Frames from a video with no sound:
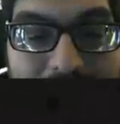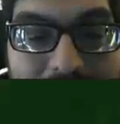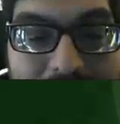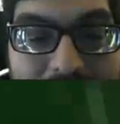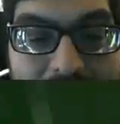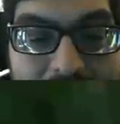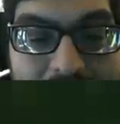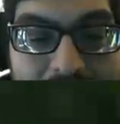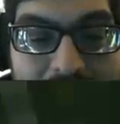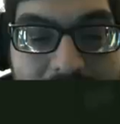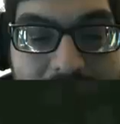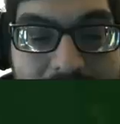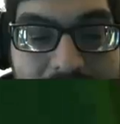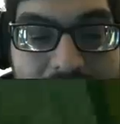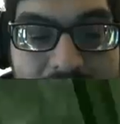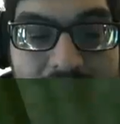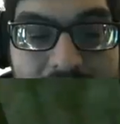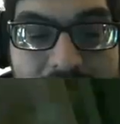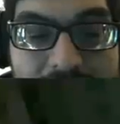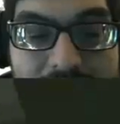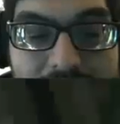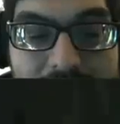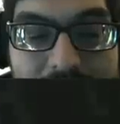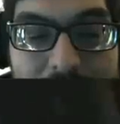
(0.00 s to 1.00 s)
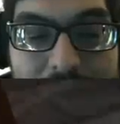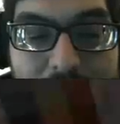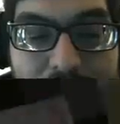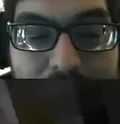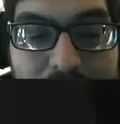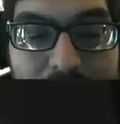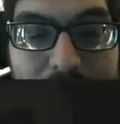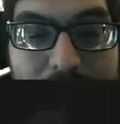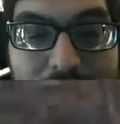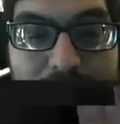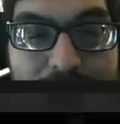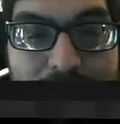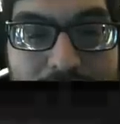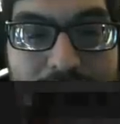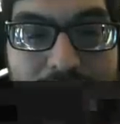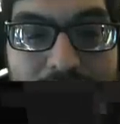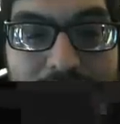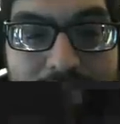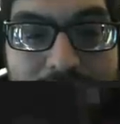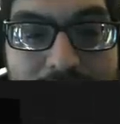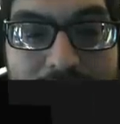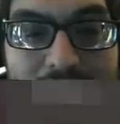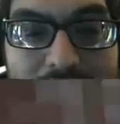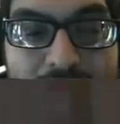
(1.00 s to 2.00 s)
And we get some armor.
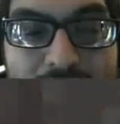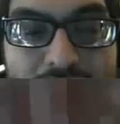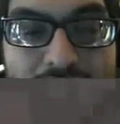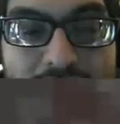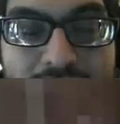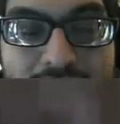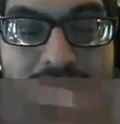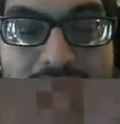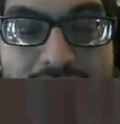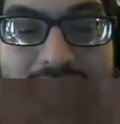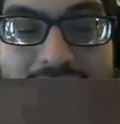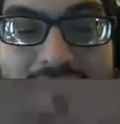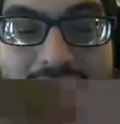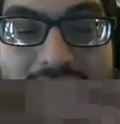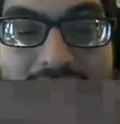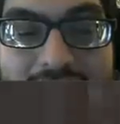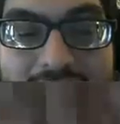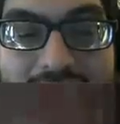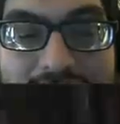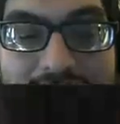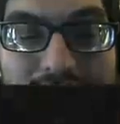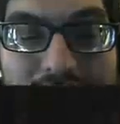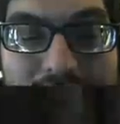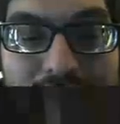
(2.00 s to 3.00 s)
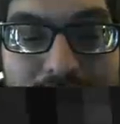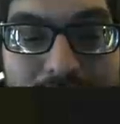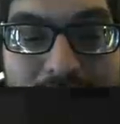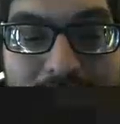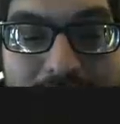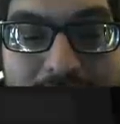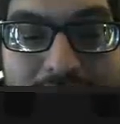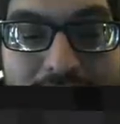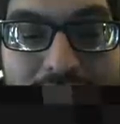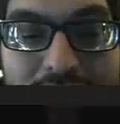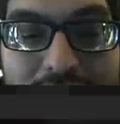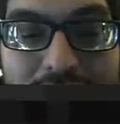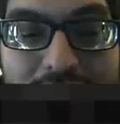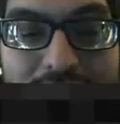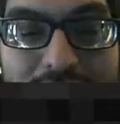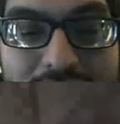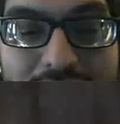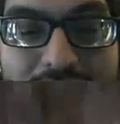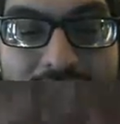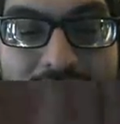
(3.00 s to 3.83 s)
Still need a yellow key card.